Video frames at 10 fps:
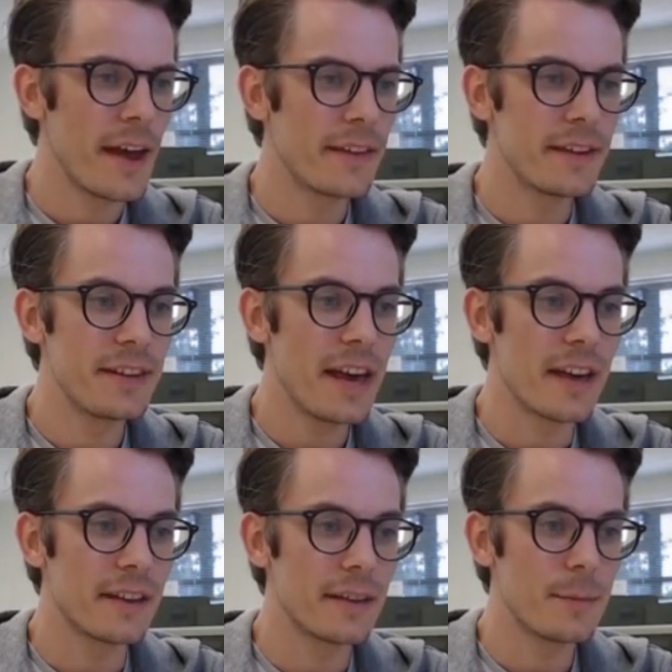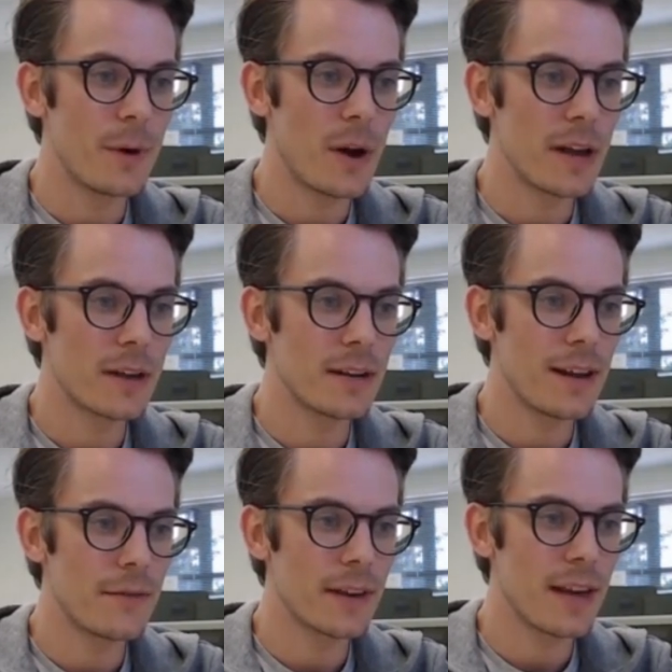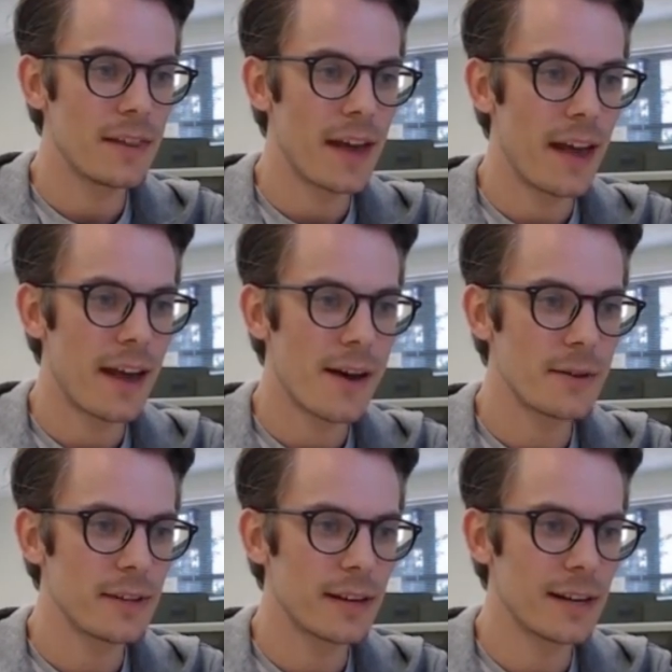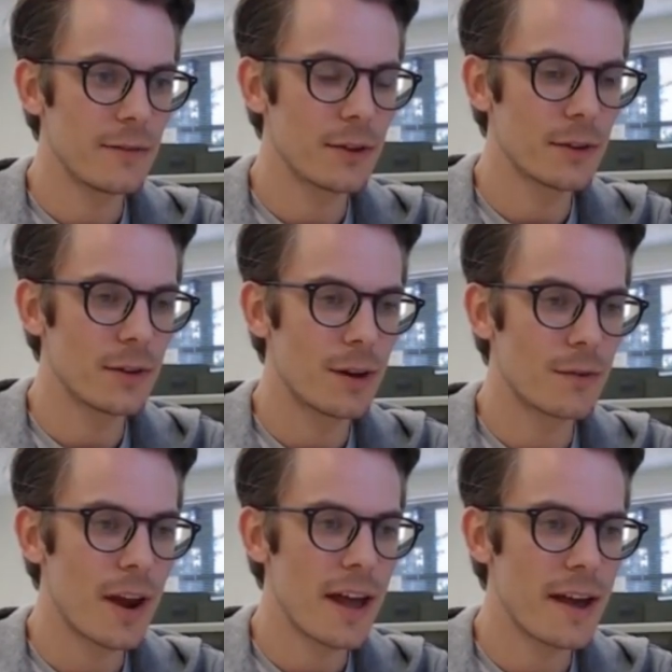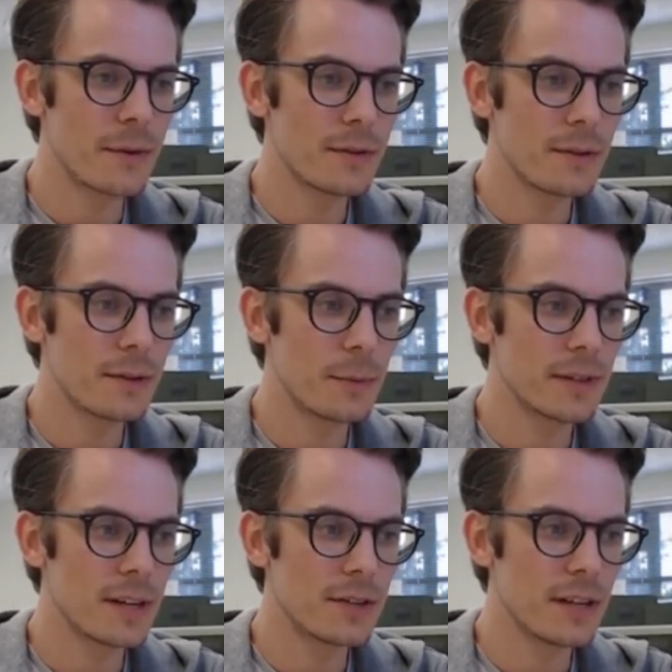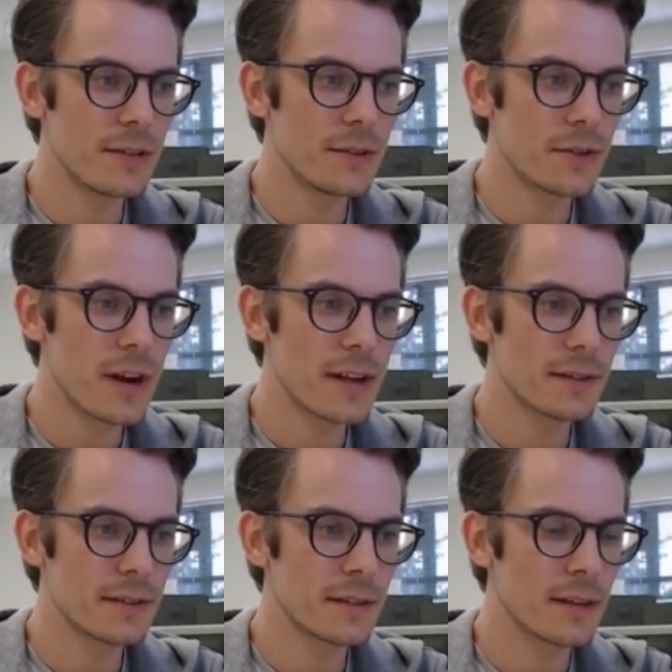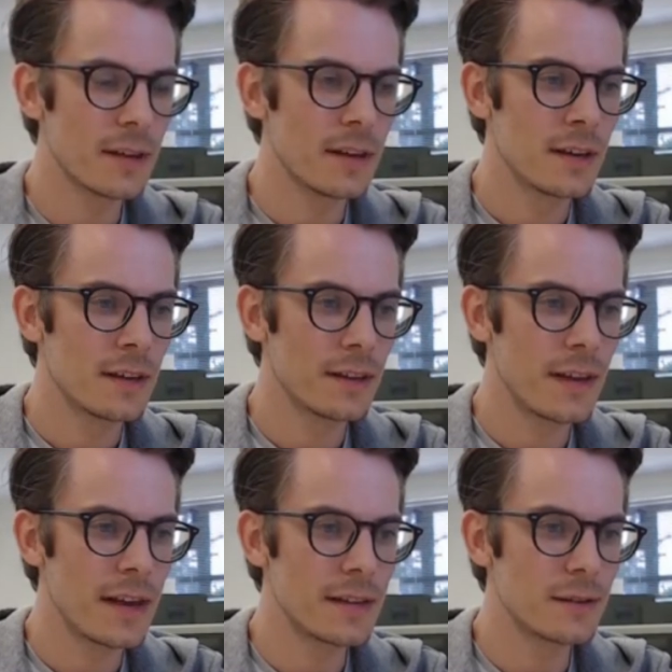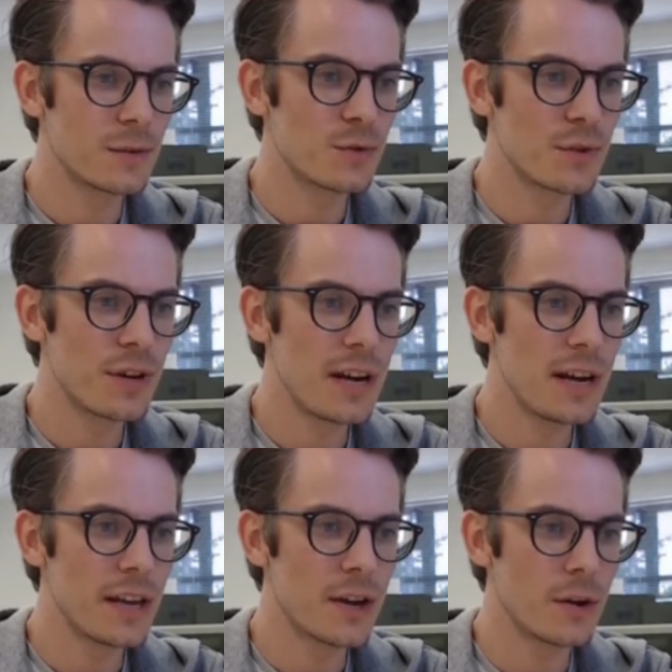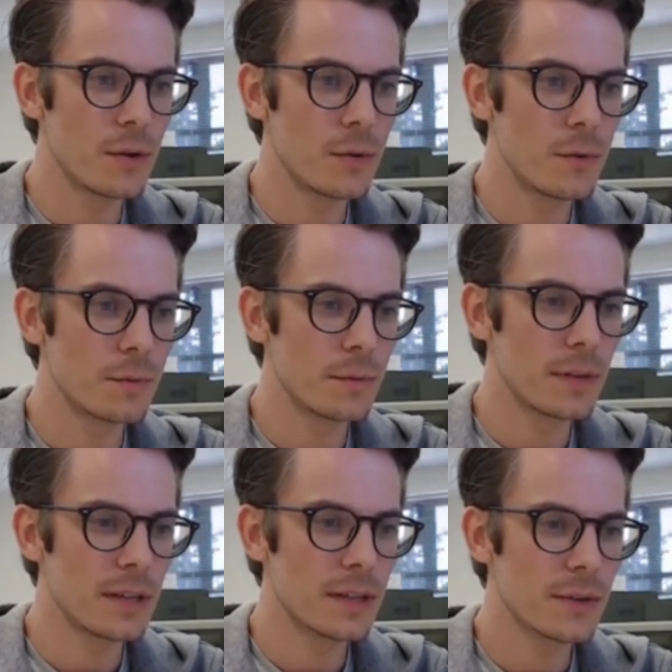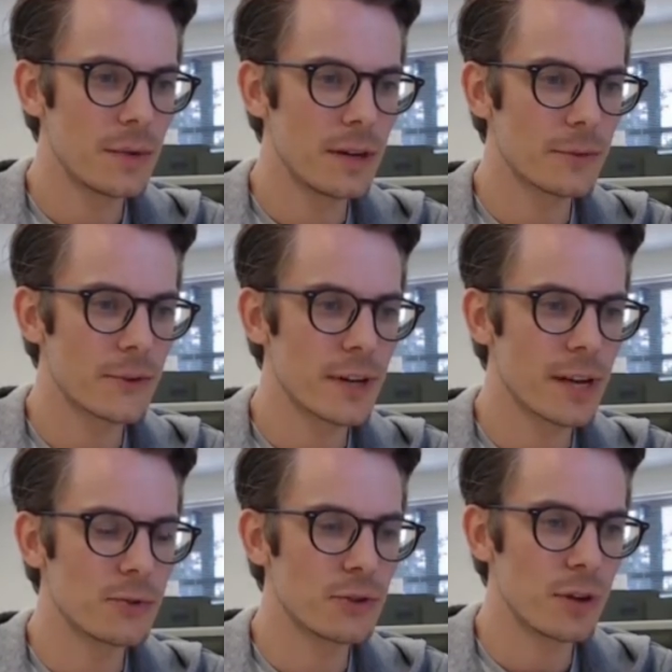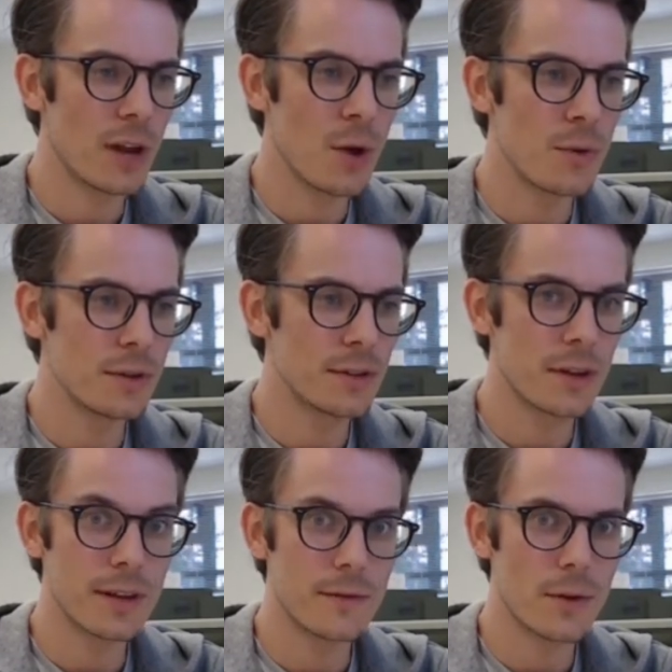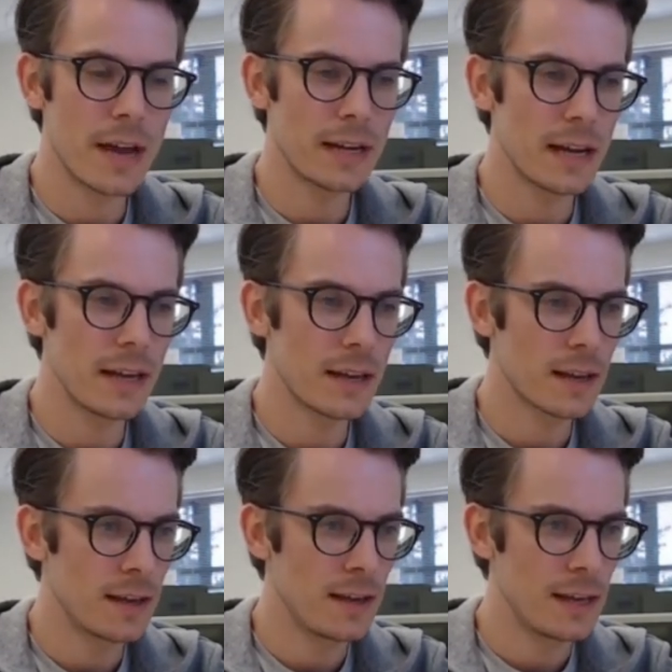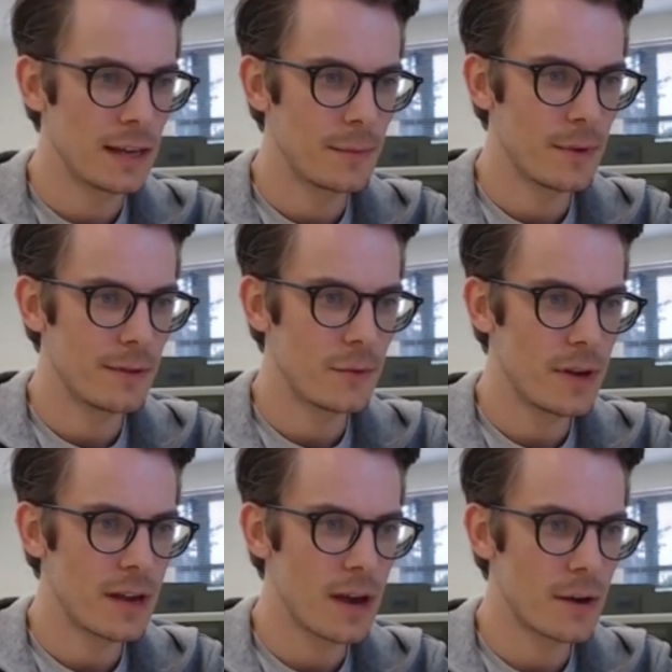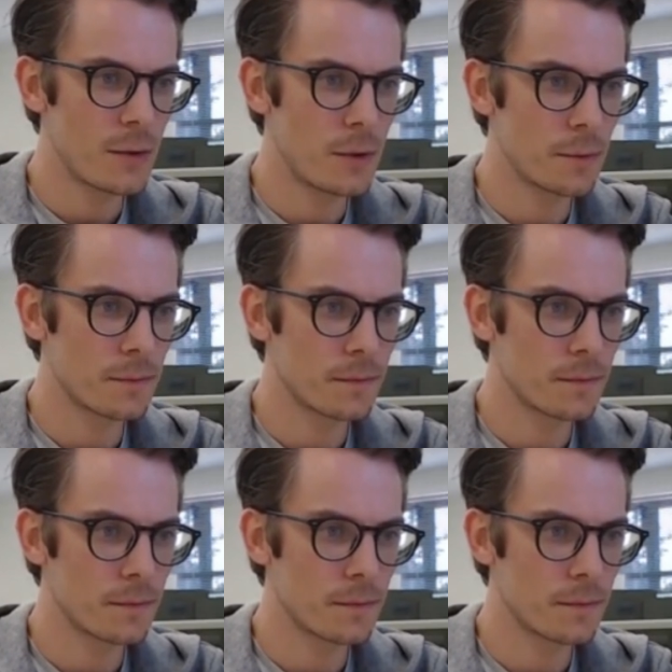And then, then the buyer can navigate the house. They can have a good look around to potential interest. There's a really cool, I'm trying to go slow so I don't give you a headache. But if we go